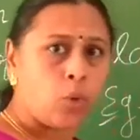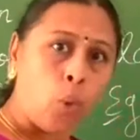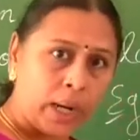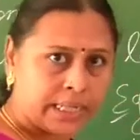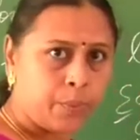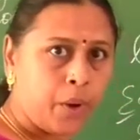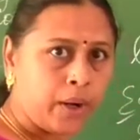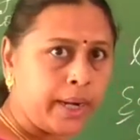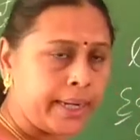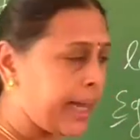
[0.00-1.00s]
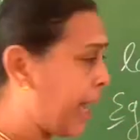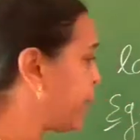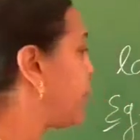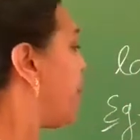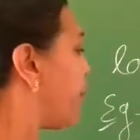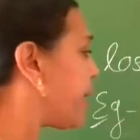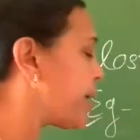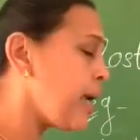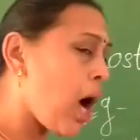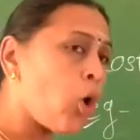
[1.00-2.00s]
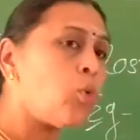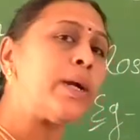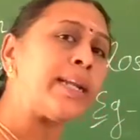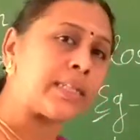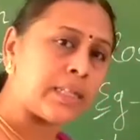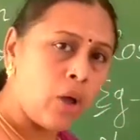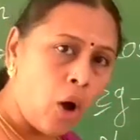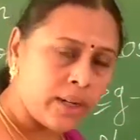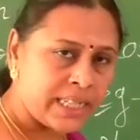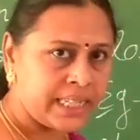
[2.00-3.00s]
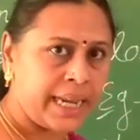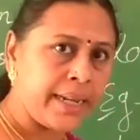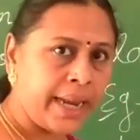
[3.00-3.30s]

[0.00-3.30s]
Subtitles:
once upon a time, but now it is not seen